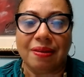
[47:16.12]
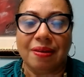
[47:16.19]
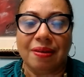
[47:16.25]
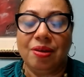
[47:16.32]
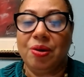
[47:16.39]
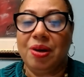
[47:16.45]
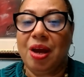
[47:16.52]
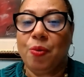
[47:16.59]

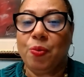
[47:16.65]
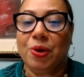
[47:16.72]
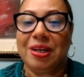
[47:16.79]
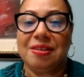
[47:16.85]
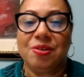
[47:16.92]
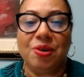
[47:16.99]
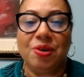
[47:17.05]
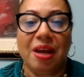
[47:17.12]
Your network
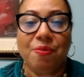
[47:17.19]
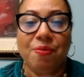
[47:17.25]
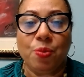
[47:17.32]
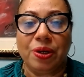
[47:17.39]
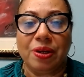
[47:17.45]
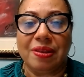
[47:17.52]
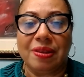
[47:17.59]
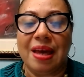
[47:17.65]
is your net
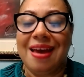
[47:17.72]
worth.